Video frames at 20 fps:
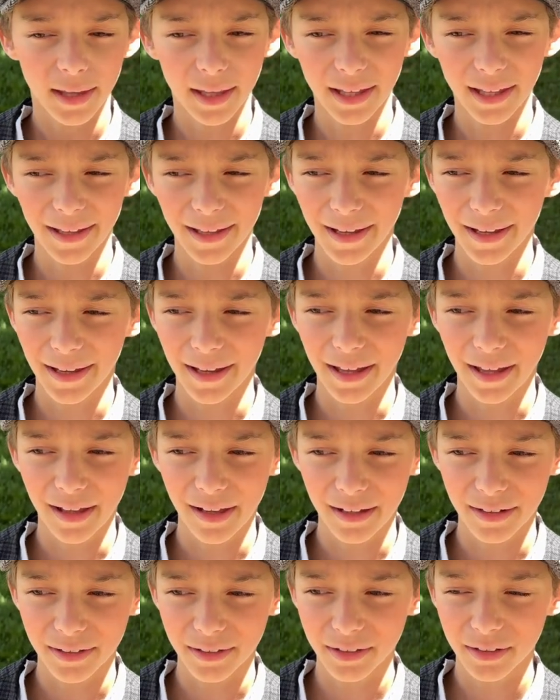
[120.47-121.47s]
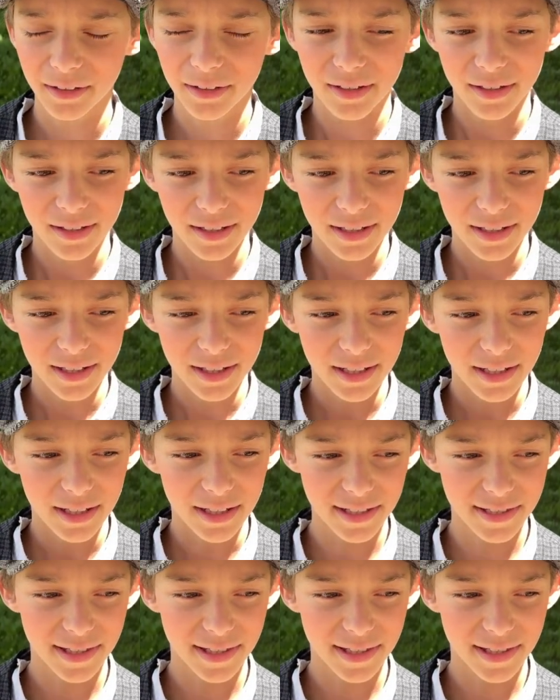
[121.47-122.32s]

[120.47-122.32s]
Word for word: And he